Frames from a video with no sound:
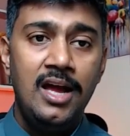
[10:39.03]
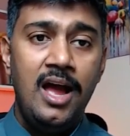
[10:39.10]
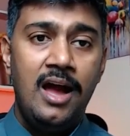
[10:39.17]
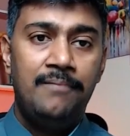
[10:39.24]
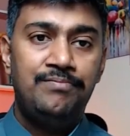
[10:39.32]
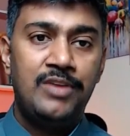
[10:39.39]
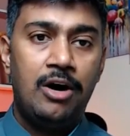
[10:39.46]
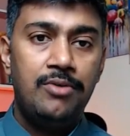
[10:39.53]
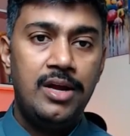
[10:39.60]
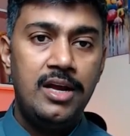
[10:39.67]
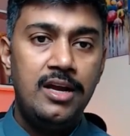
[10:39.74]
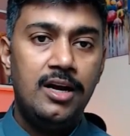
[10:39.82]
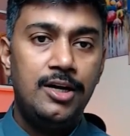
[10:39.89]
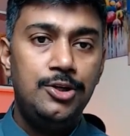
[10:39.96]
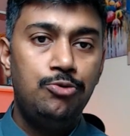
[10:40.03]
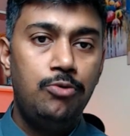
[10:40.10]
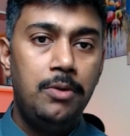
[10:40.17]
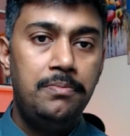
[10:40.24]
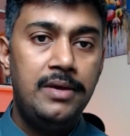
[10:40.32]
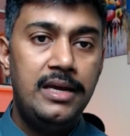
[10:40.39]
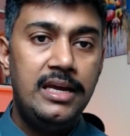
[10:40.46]
Now here you will
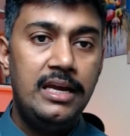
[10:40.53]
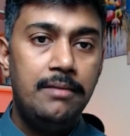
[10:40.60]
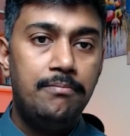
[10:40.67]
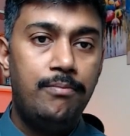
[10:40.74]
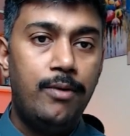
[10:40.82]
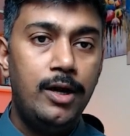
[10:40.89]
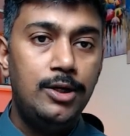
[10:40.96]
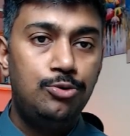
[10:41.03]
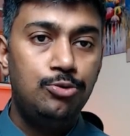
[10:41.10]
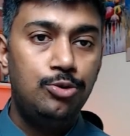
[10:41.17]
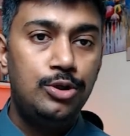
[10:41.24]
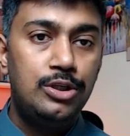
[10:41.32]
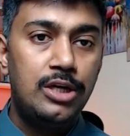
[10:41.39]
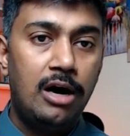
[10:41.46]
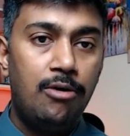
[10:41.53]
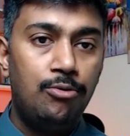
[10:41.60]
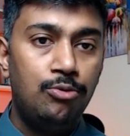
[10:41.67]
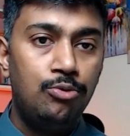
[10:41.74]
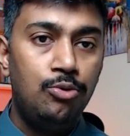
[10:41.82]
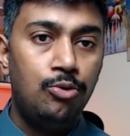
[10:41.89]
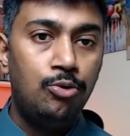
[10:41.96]
be able to
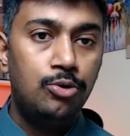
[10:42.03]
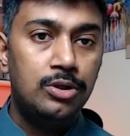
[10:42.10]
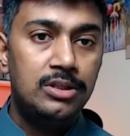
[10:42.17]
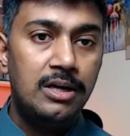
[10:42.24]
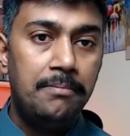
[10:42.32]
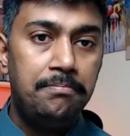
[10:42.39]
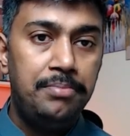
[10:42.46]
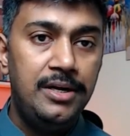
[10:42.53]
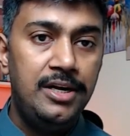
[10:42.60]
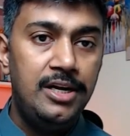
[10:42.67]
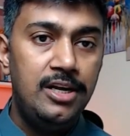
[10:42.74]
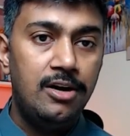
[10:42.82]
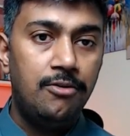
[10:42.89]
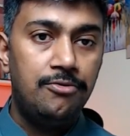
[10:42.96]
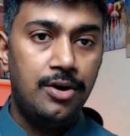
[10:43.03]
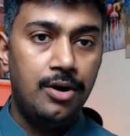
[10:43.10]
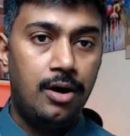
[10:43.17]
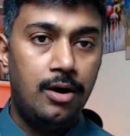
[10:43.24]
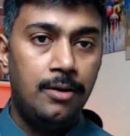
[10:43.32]
download the PDF here.